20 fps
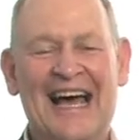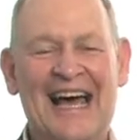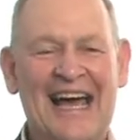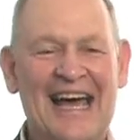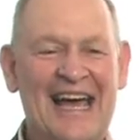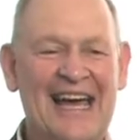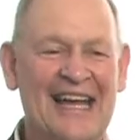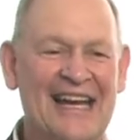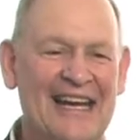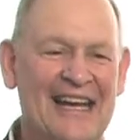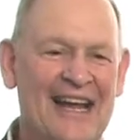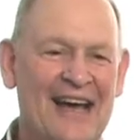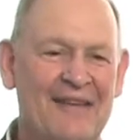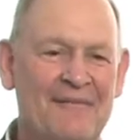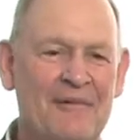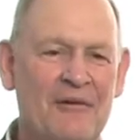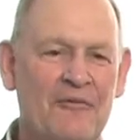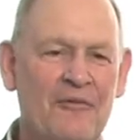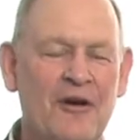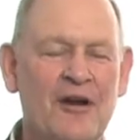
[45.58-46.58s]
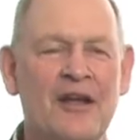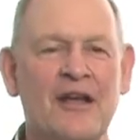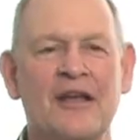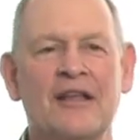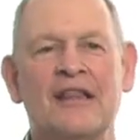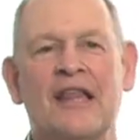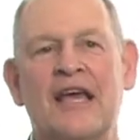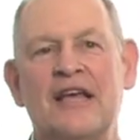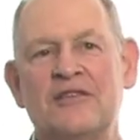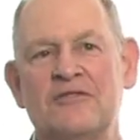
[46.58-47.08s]
and I've been working
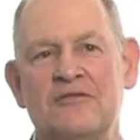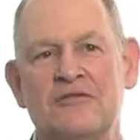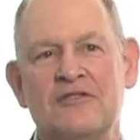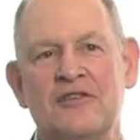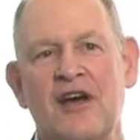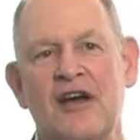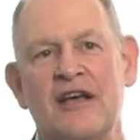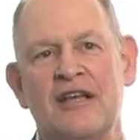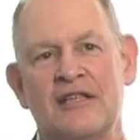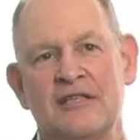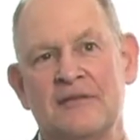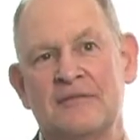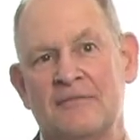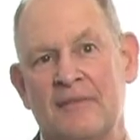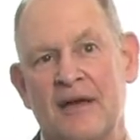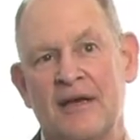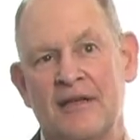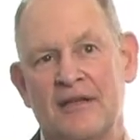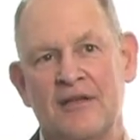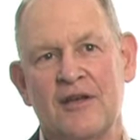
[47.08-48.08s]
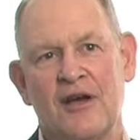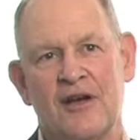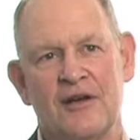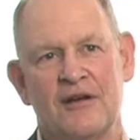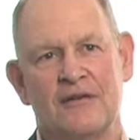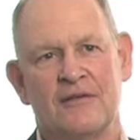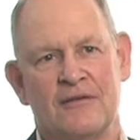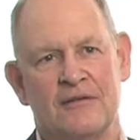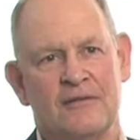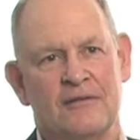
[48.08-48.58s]
in laser science my
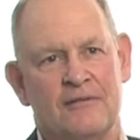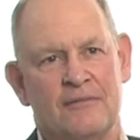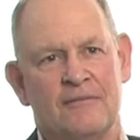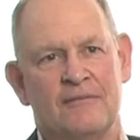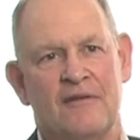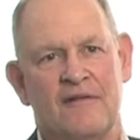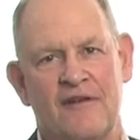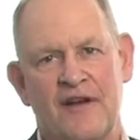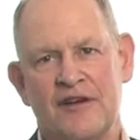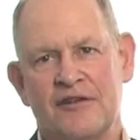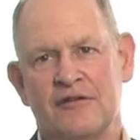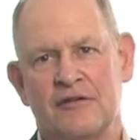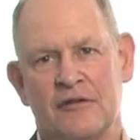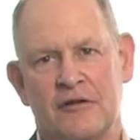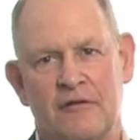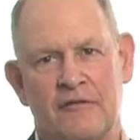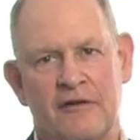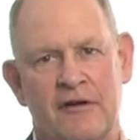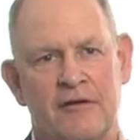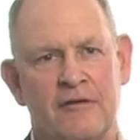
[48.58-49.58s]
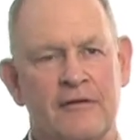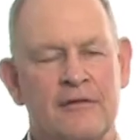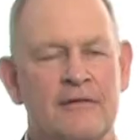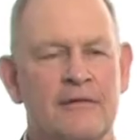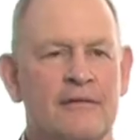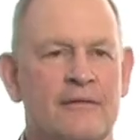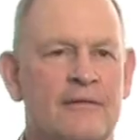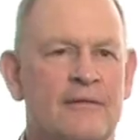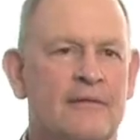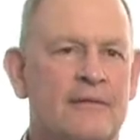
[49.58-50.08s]
entire professional career.
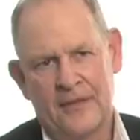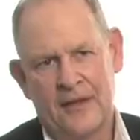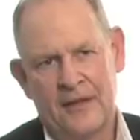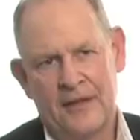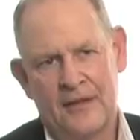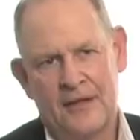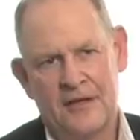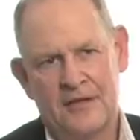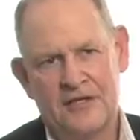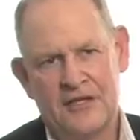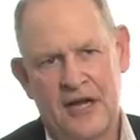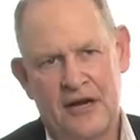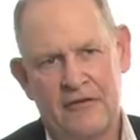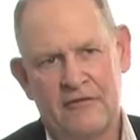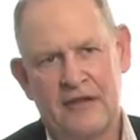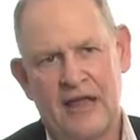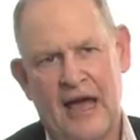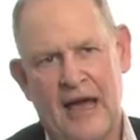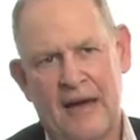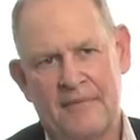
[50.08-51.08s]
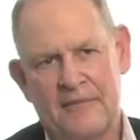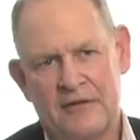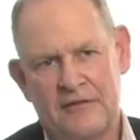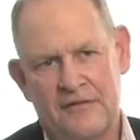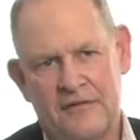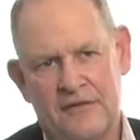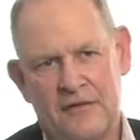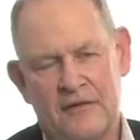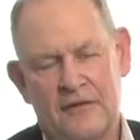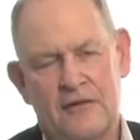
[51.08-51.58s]
The general
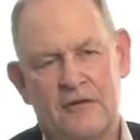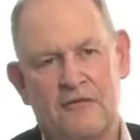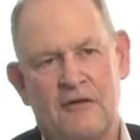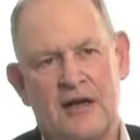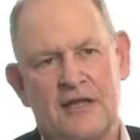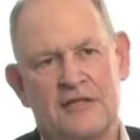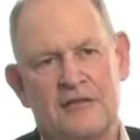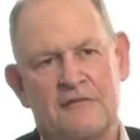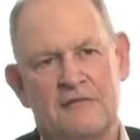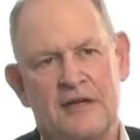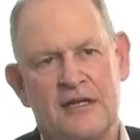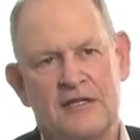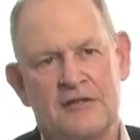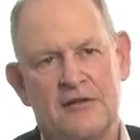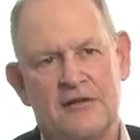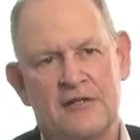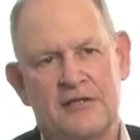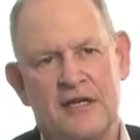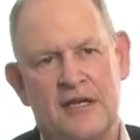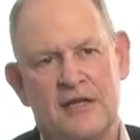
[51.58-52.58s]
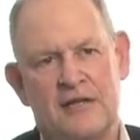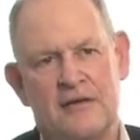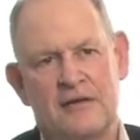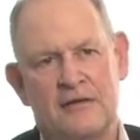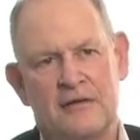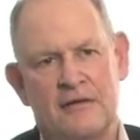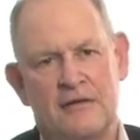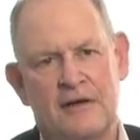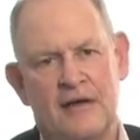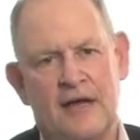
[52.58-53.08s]
atmosphere at the Watson Research
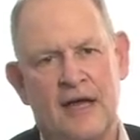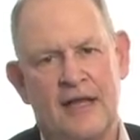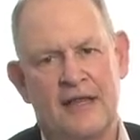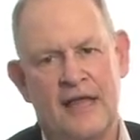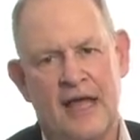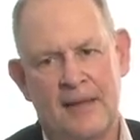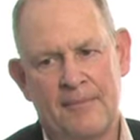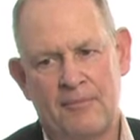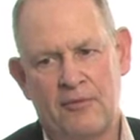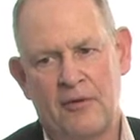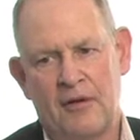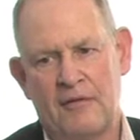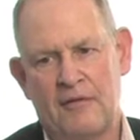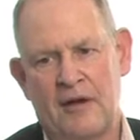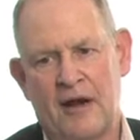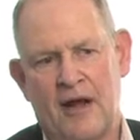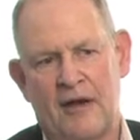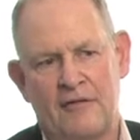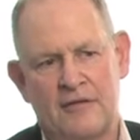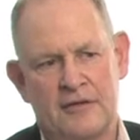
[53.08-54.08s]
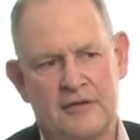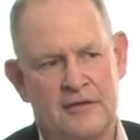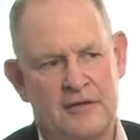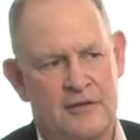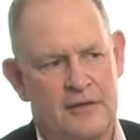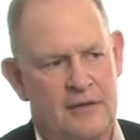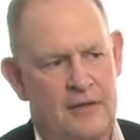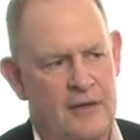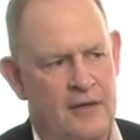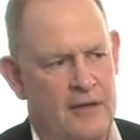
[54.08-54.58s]
Center at that point when I was